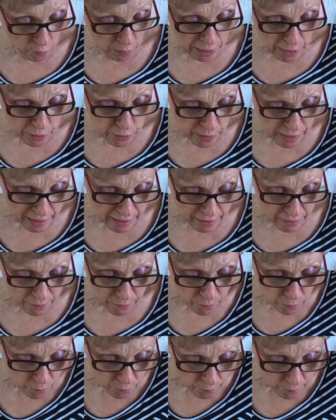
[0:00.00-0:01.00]
What do
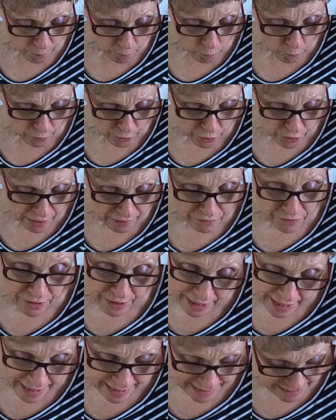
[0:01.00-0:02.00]
you have
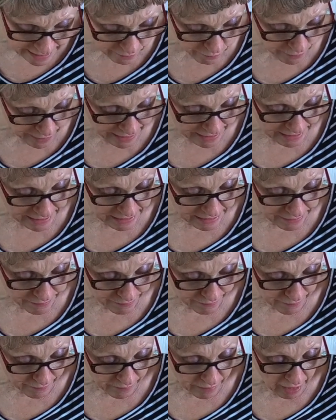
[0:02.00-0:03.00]
today? Said
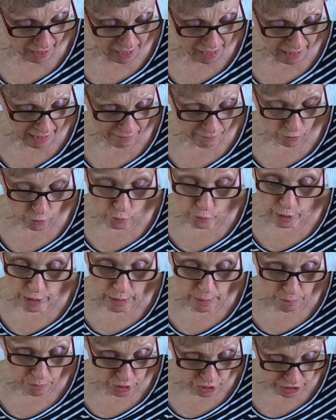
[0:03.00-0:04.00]
Frances. I have a
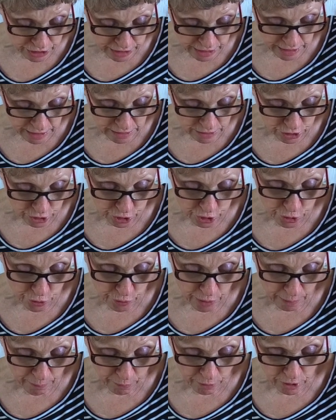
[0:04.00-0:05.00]
cream cheese,
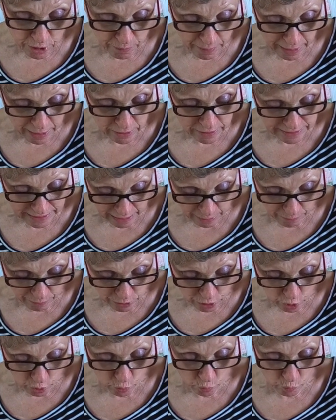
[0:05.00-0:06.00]
cucumber, and tomato
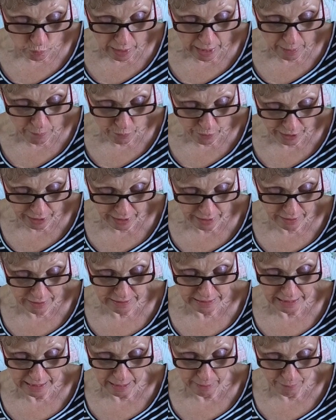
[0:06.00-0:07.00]
sandwich on rye bread,
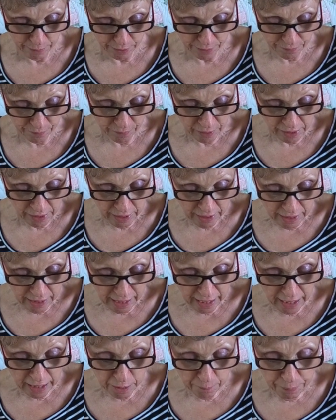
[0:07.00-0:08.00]
said Albert,
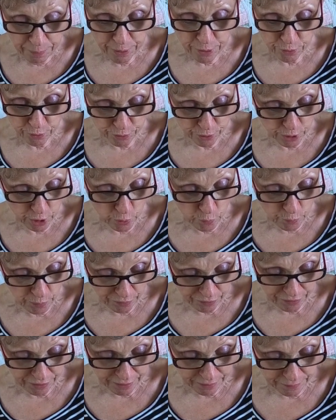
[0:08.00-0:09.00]
and a pickle to go
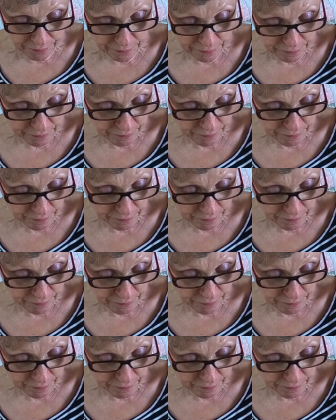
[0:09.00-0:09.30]
with it,